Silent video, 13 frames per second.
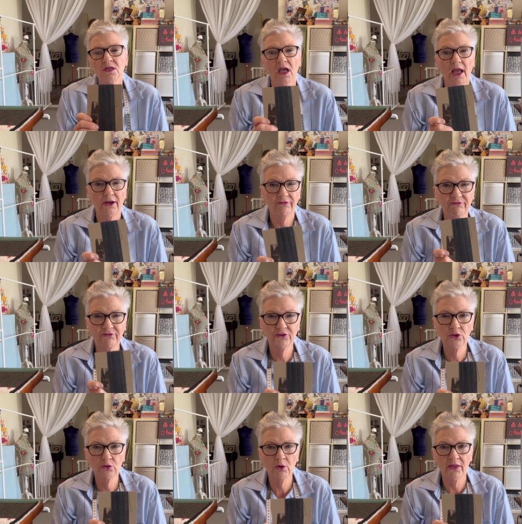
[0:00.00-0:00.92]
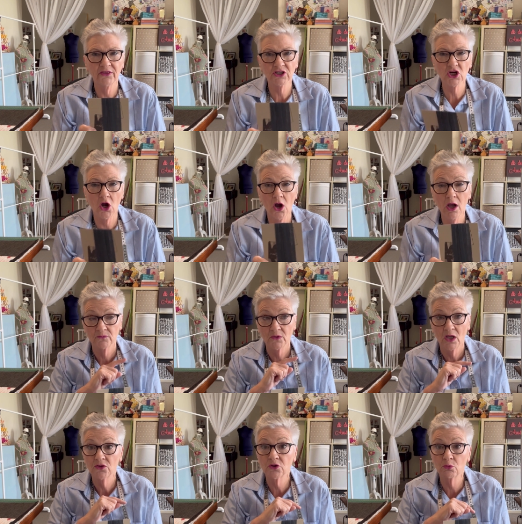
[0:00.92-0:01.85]
and a few other types.
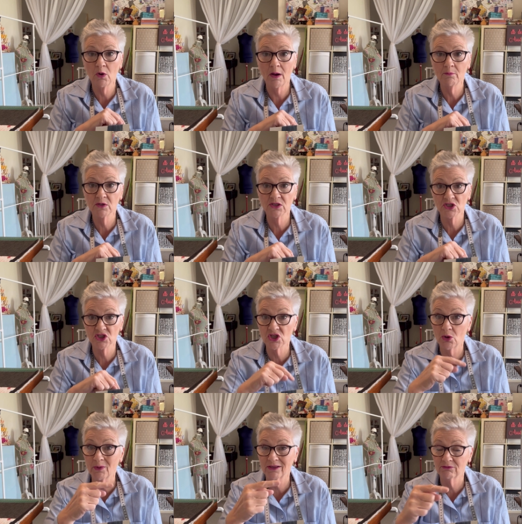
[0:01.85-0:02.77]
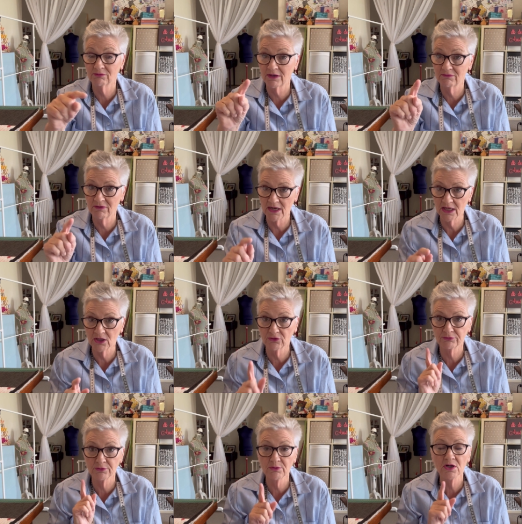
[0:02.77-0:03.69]
The one with the sewing thread running
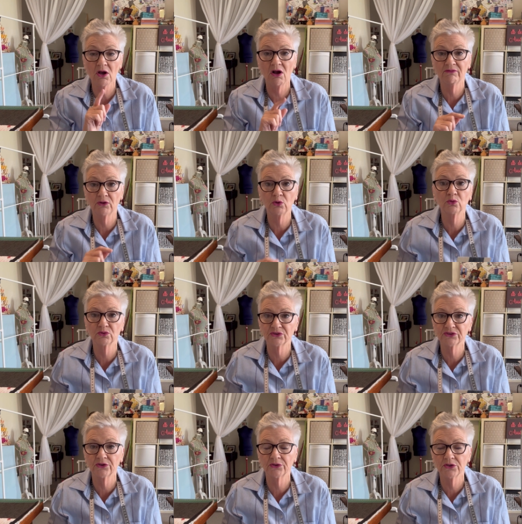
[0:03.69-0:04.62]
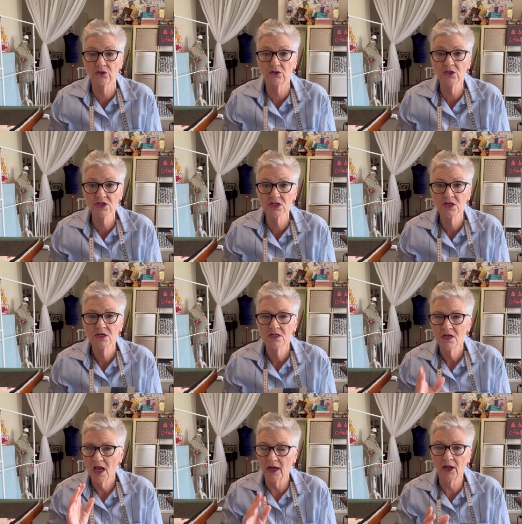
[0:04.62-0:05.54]
through it, I've also got.
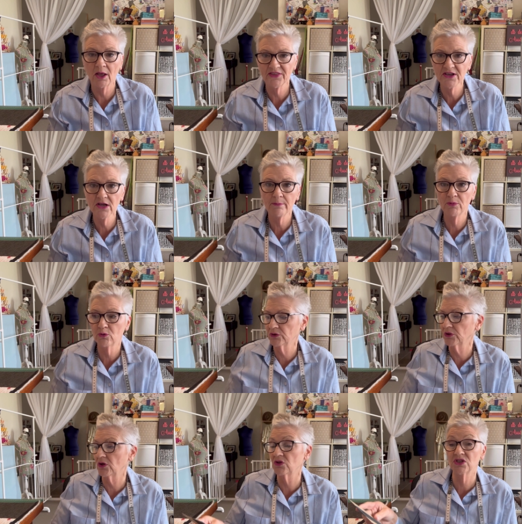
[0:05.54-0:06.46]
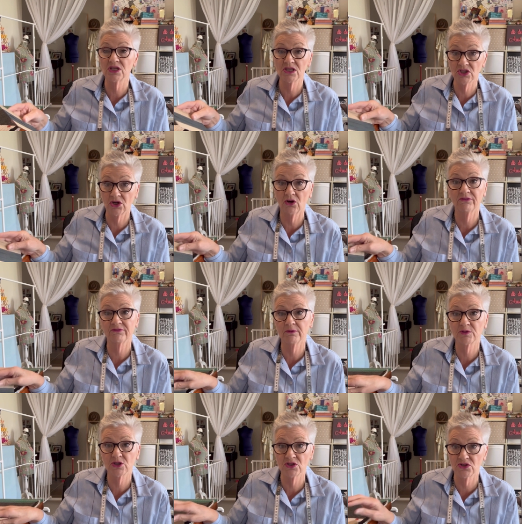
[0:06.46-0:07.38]
And I think I bought those years ago from
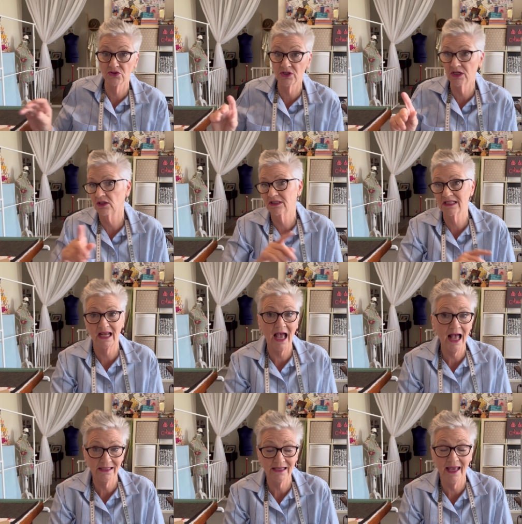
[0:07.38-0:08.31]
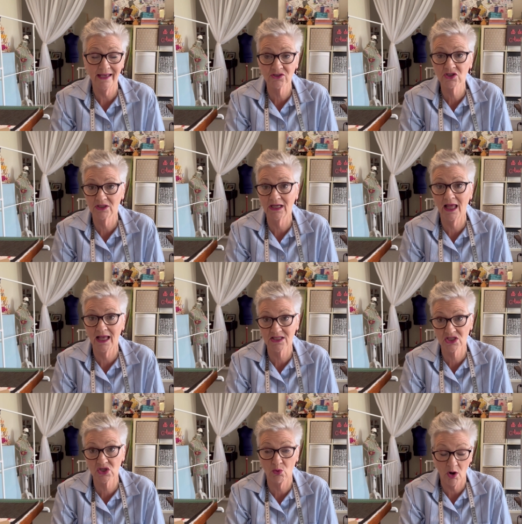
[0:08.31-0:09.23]
Tazudi because it actually
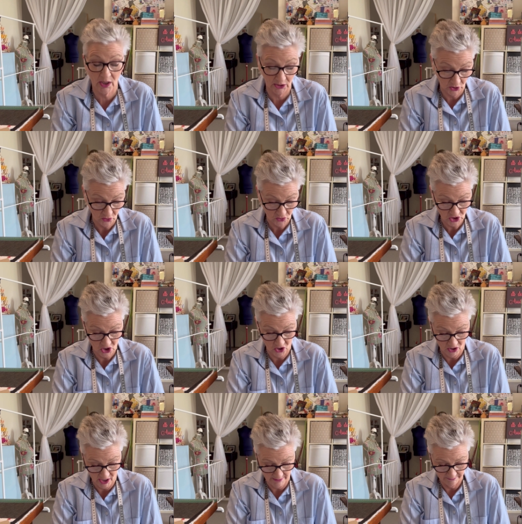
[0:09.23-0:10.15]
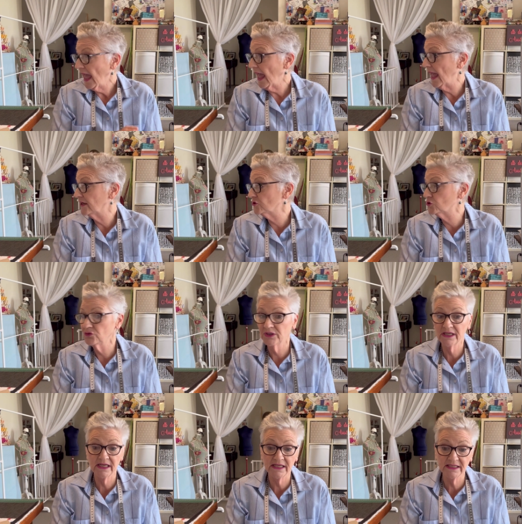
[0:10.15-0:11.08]
lasts quite a long time. And you
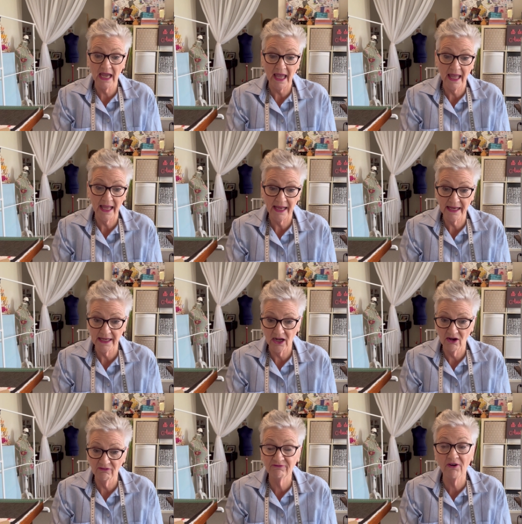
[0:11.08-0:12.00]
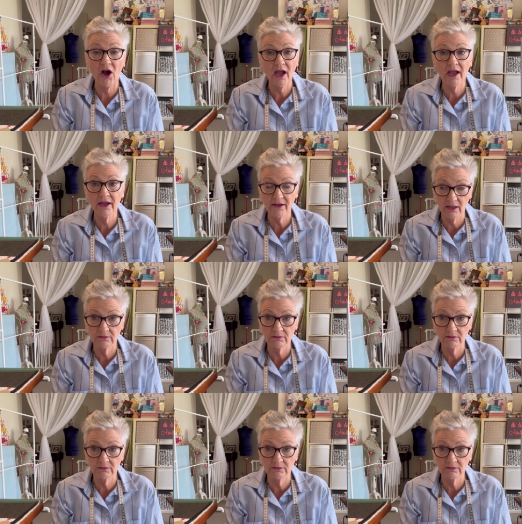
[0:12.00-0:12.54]
need a 5